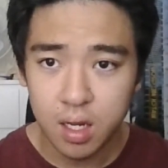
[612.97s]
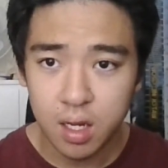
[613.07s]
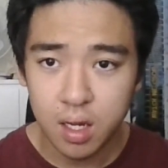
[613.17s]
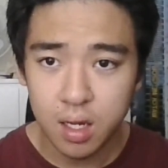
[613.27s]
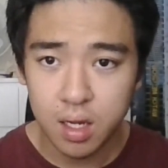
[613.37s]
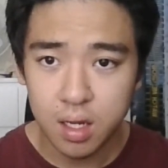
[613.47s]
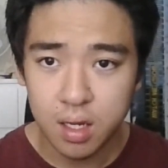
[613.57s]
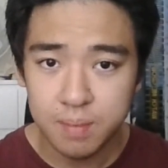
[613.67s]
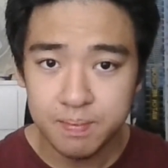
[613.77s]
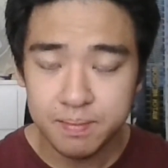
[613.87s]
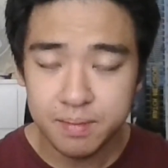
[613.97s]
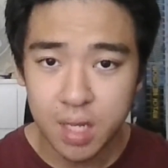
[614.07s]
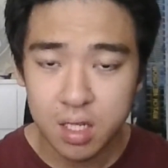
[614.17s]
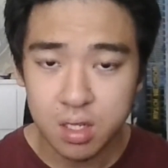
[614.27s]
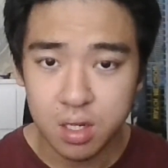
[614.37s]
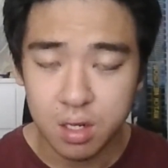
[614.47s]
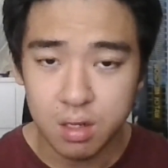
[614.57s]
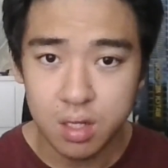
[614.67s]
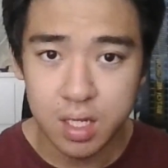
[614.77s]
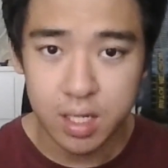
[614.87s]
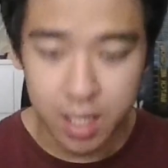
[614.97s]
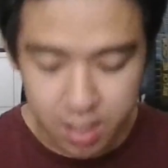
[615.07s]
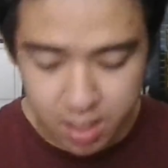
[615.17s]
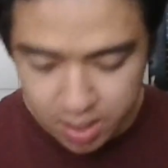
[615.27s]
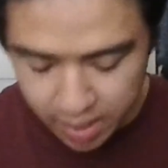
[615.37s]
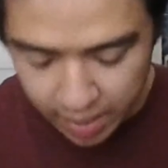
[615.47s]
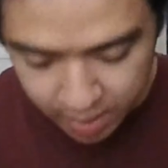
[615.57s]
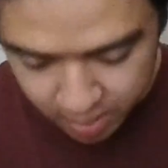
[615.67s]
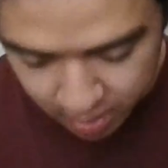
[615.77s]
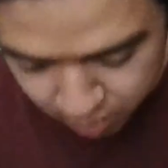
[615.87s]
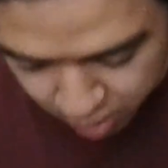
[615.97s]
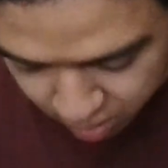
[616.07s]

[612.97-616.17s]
As you know, these guys stack damage